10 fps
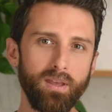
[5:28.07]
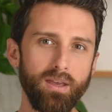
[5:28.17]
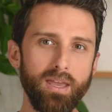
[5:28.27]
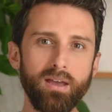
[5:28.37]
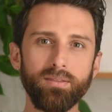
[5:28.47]

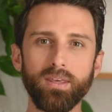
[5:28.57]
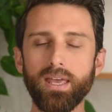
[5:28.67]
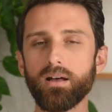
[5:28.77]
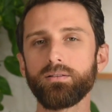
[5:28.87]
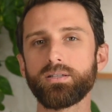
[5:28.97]
and the
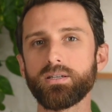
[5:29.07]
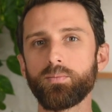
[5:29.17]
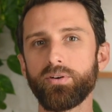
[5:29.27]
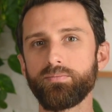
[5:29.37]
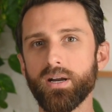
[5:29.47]
countless
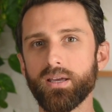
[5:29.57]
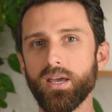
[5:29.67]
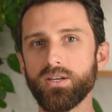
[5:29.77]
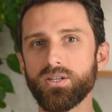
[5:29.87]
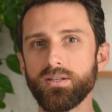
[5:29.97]
number of
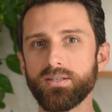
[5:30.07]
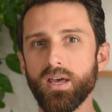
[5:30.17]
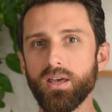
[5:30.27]
medications